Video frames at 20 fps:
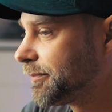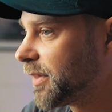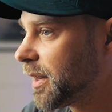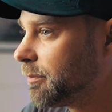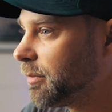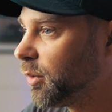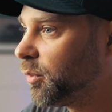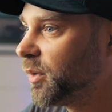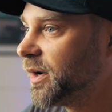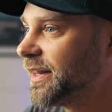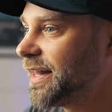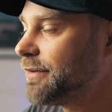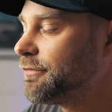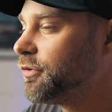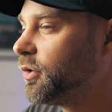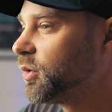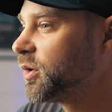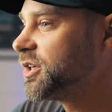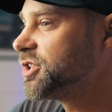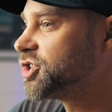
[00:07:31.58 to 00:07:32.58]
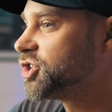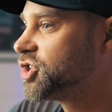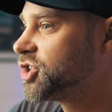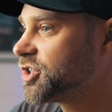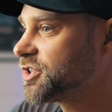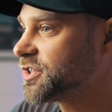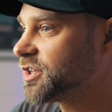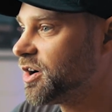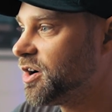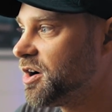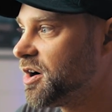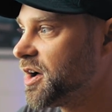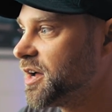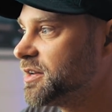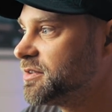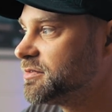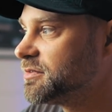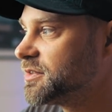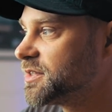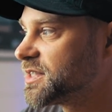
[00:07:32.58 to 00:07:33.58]
but when they focus just
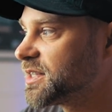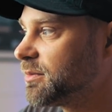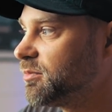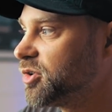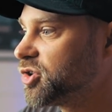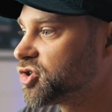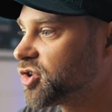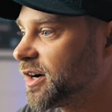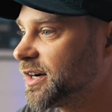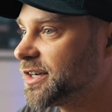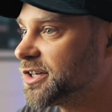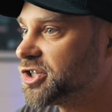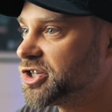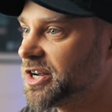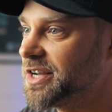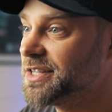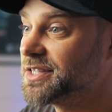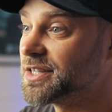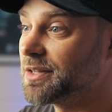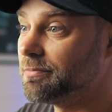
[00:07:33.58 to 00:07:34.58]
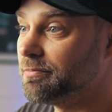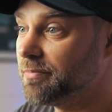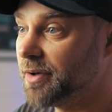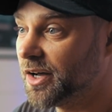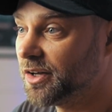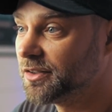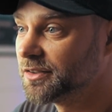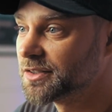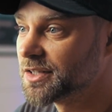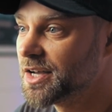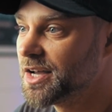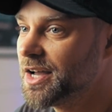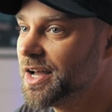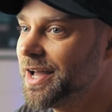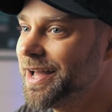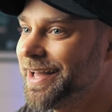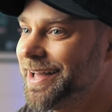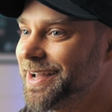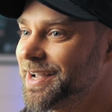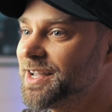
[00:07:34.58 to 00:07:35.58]
on someone trying to chase the belt,
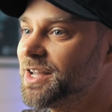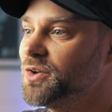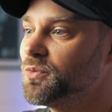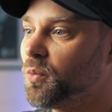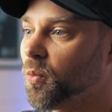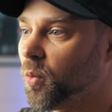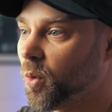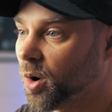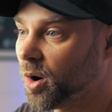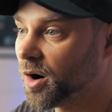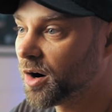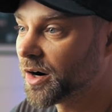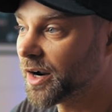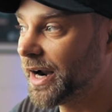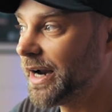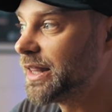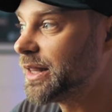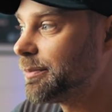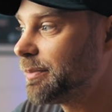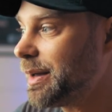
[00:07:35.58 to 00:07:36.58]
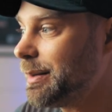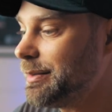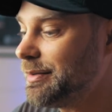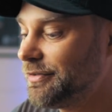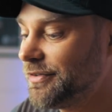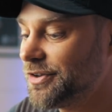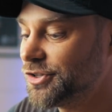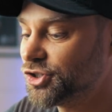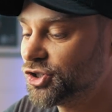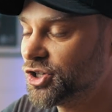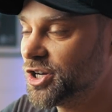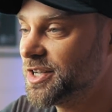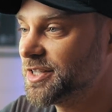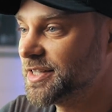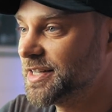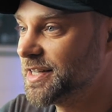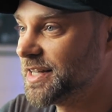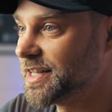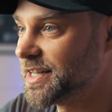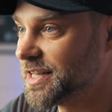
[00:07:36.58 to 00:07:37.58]
it can work, and the babyface
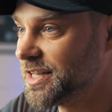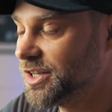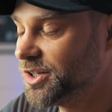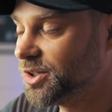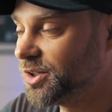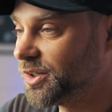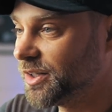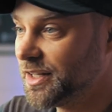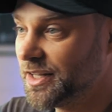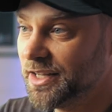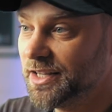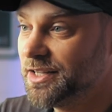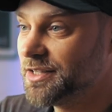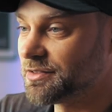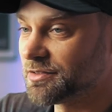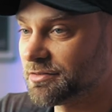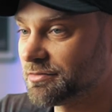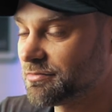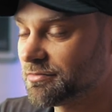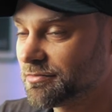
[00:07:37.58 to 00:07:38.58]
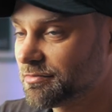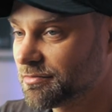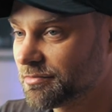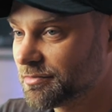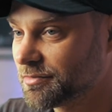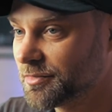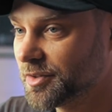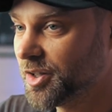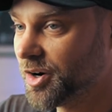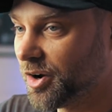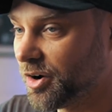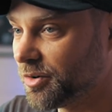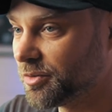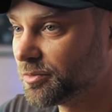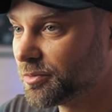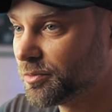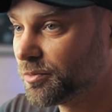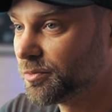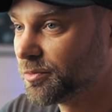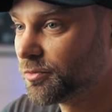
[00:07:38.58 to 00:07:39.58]
chasing the heel is, you know,
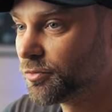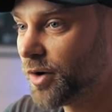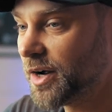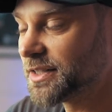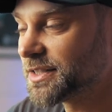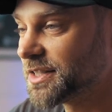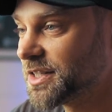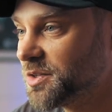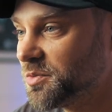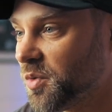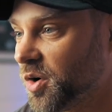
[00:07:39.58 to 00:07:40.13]
wrestling